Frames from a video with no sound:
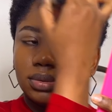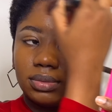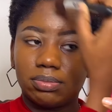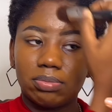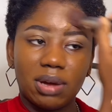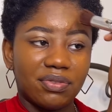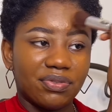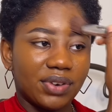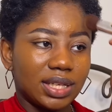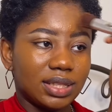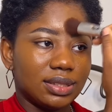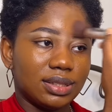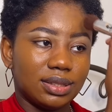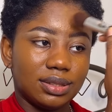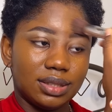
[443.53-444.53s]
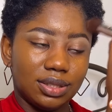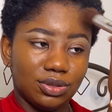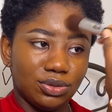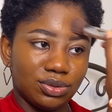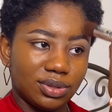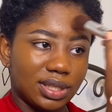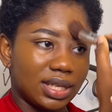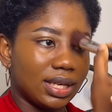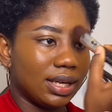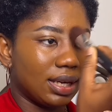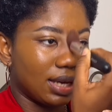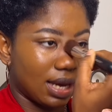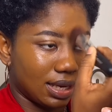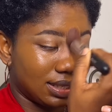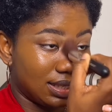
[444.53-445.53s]
My friend in
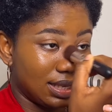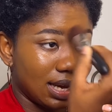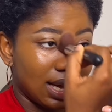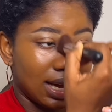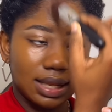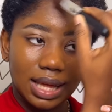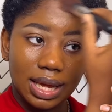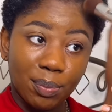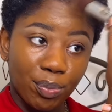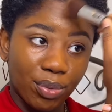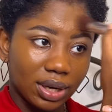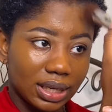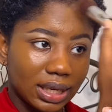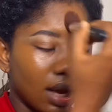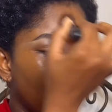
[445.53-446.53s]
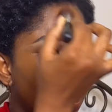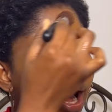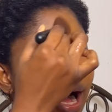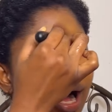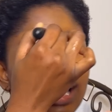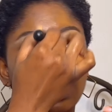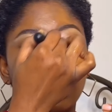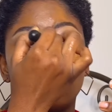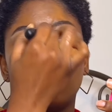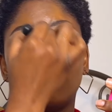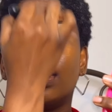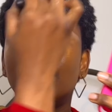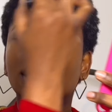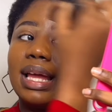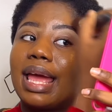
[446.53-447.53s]
UK, I see her like balling hard, like
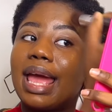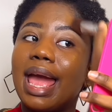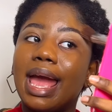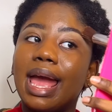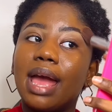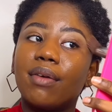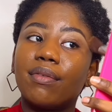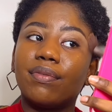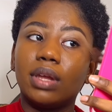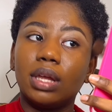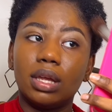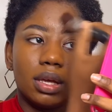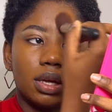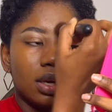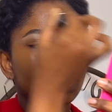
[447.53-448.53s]
balling heavy